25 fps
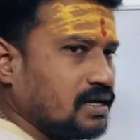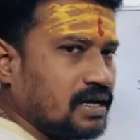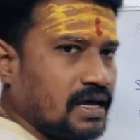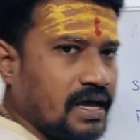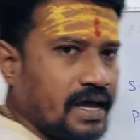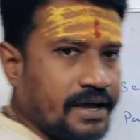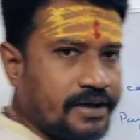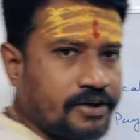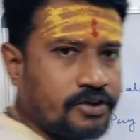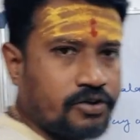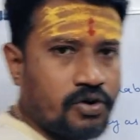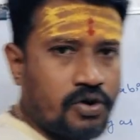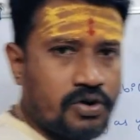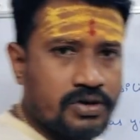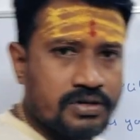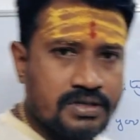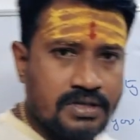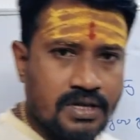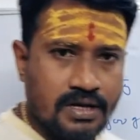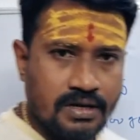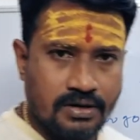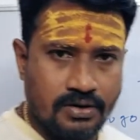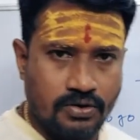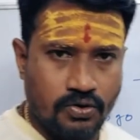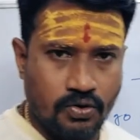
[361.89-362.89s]
Across
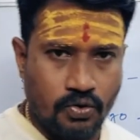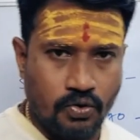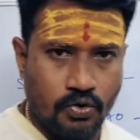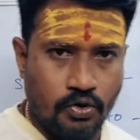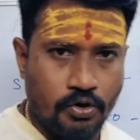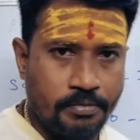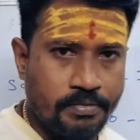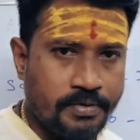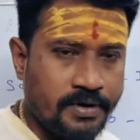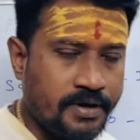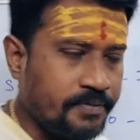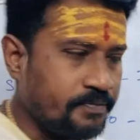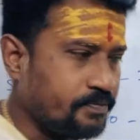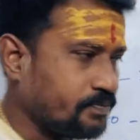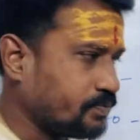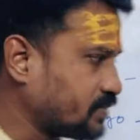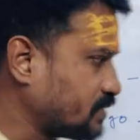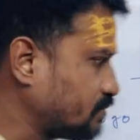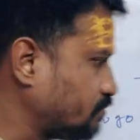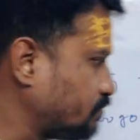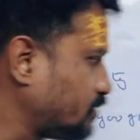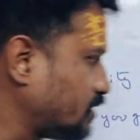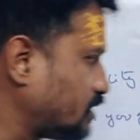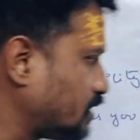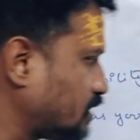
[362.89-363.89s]
the globe,
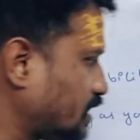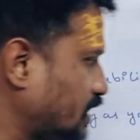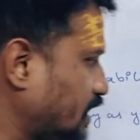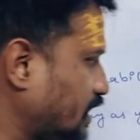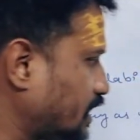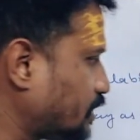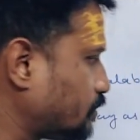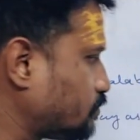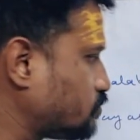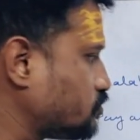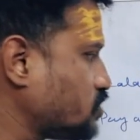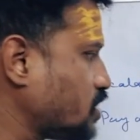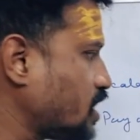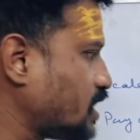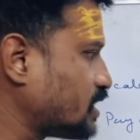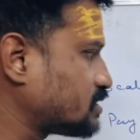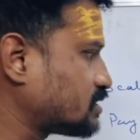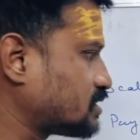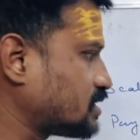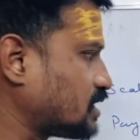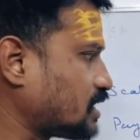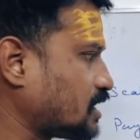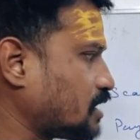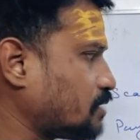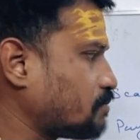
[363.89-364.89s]
AWS has
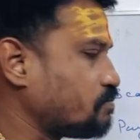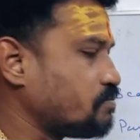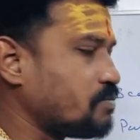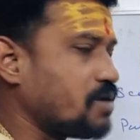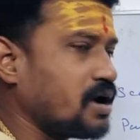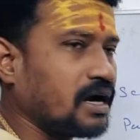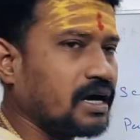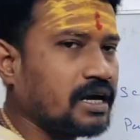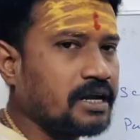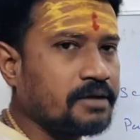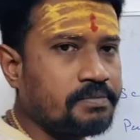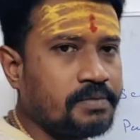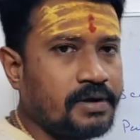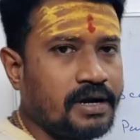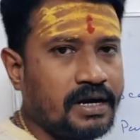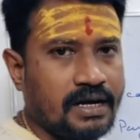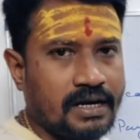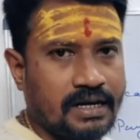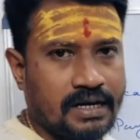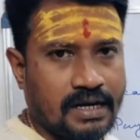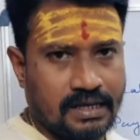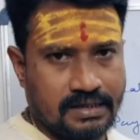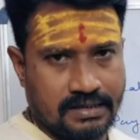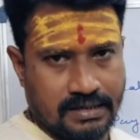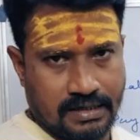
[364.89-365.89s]
set up multiple
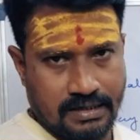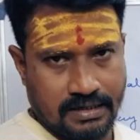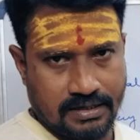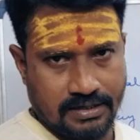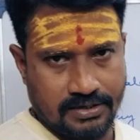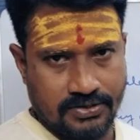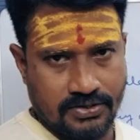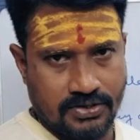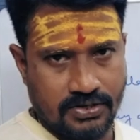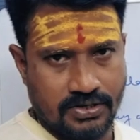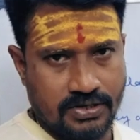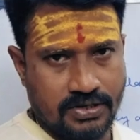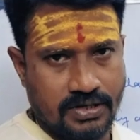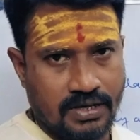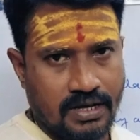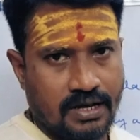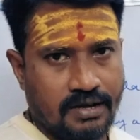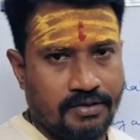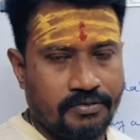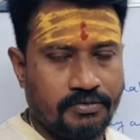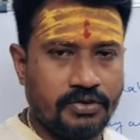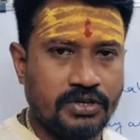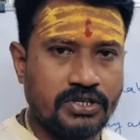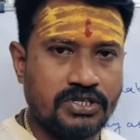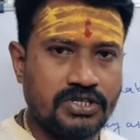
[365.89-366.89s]
data centers
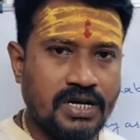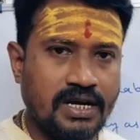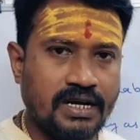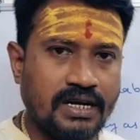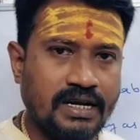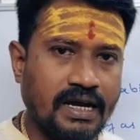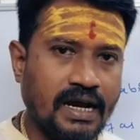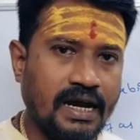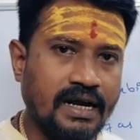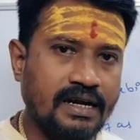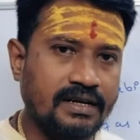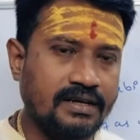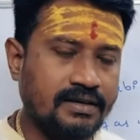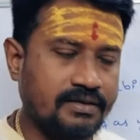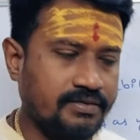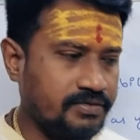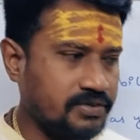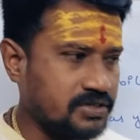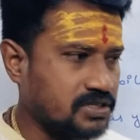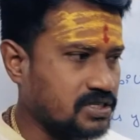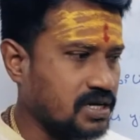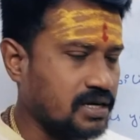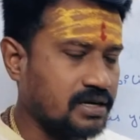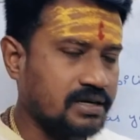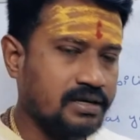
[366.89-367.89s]
which are
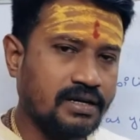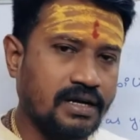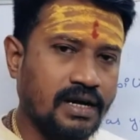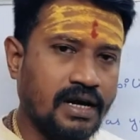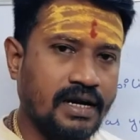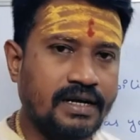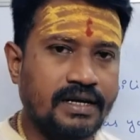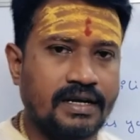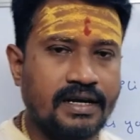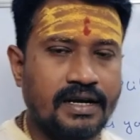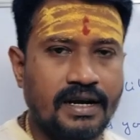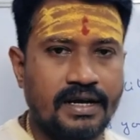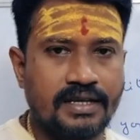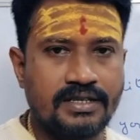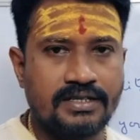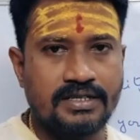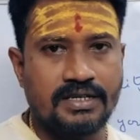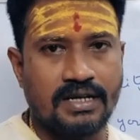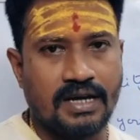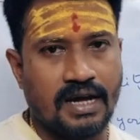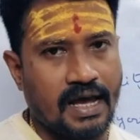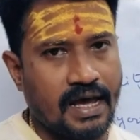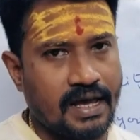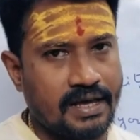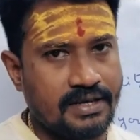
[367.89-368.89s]
categorized
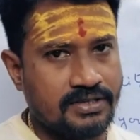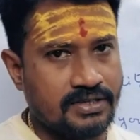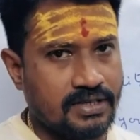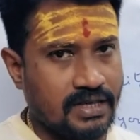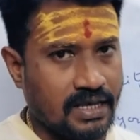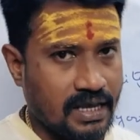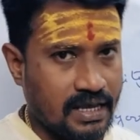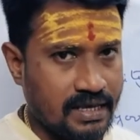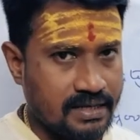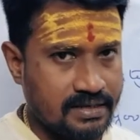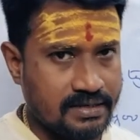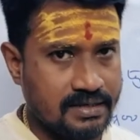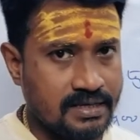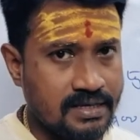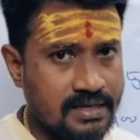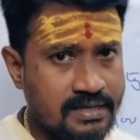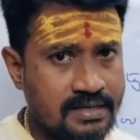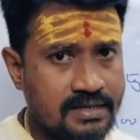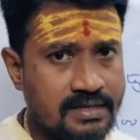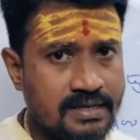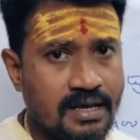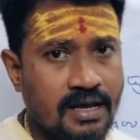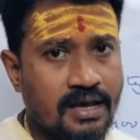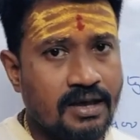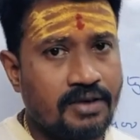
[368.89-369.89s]
as
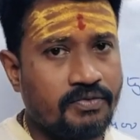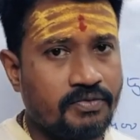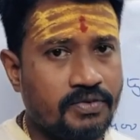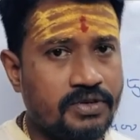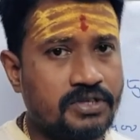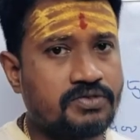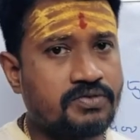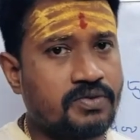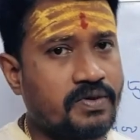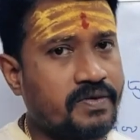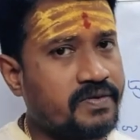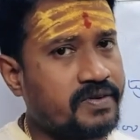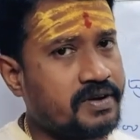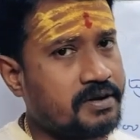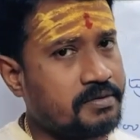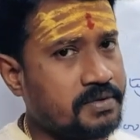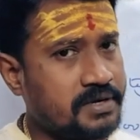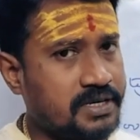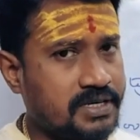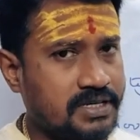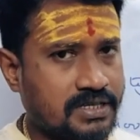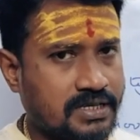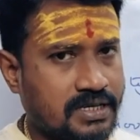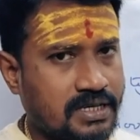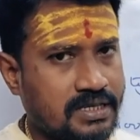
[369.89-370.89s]
AZs, which we will be
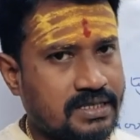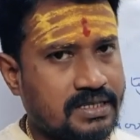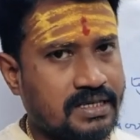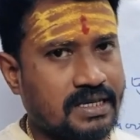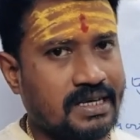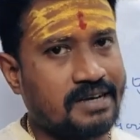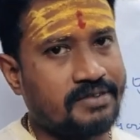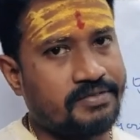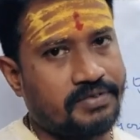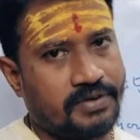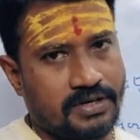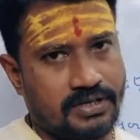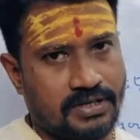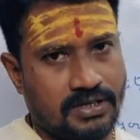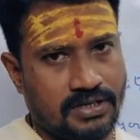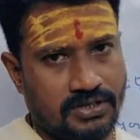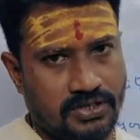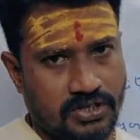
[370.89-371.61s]
discussing in further